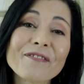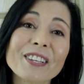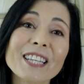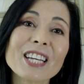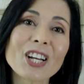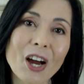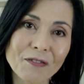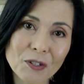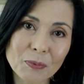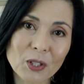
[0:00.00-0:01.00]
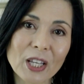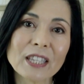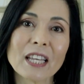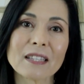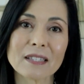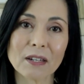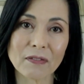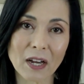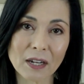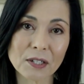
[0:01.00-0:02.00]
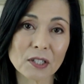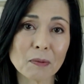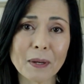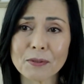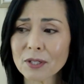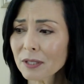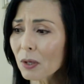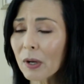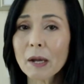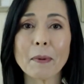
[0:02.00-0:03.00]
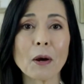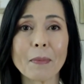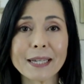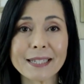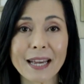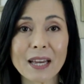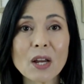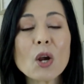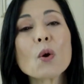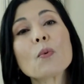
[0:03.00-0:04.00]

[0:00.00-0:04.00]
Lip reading: feeling comfortable and less self-conscious about just going about my day